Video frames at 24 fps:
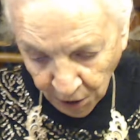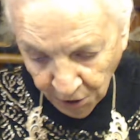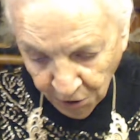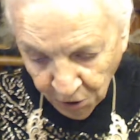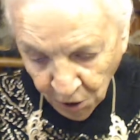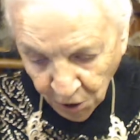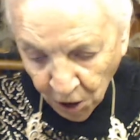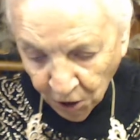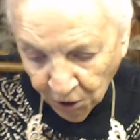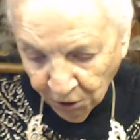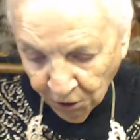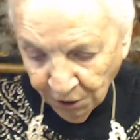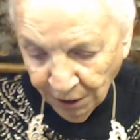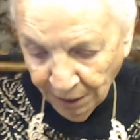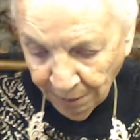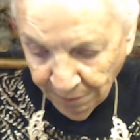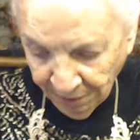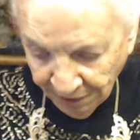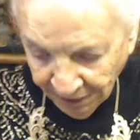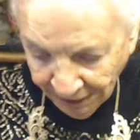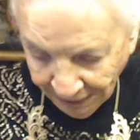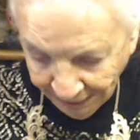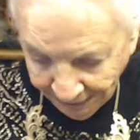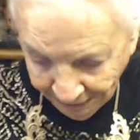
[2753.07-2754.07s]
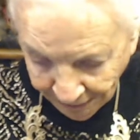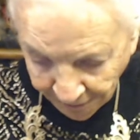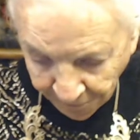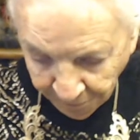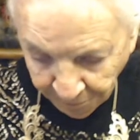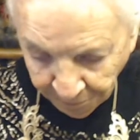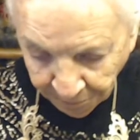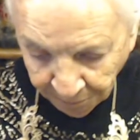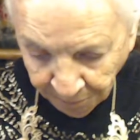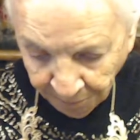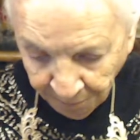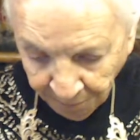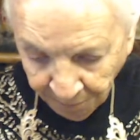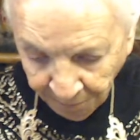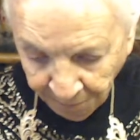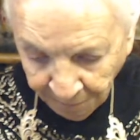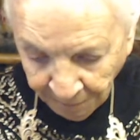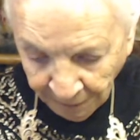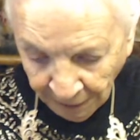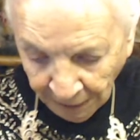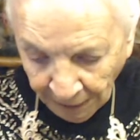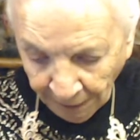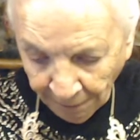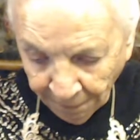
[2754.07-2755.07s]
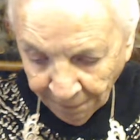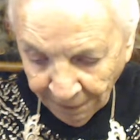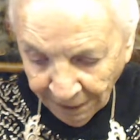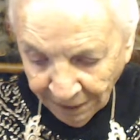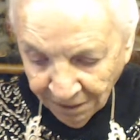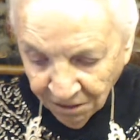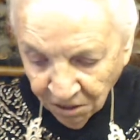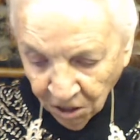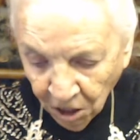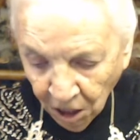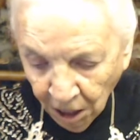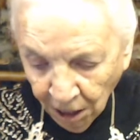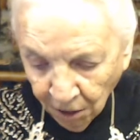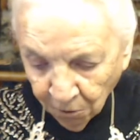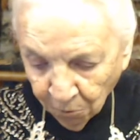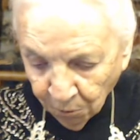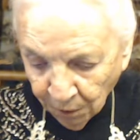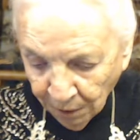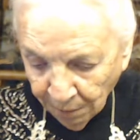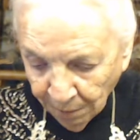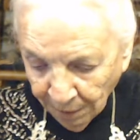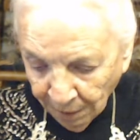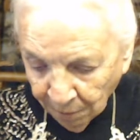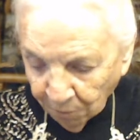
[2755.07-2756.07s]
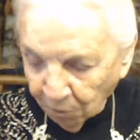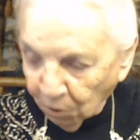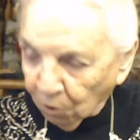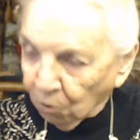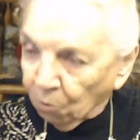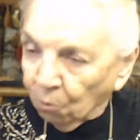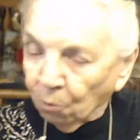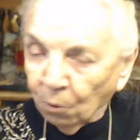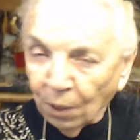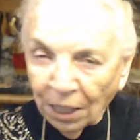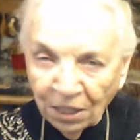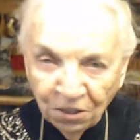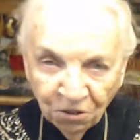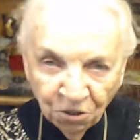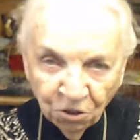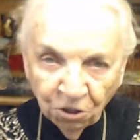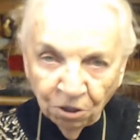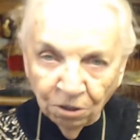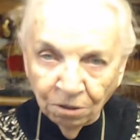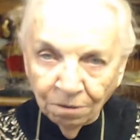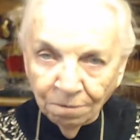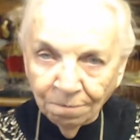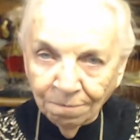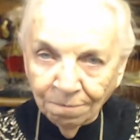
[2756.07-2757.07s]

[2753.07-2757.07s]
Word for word: a daughter named Dinah. Then God remembered Rachel,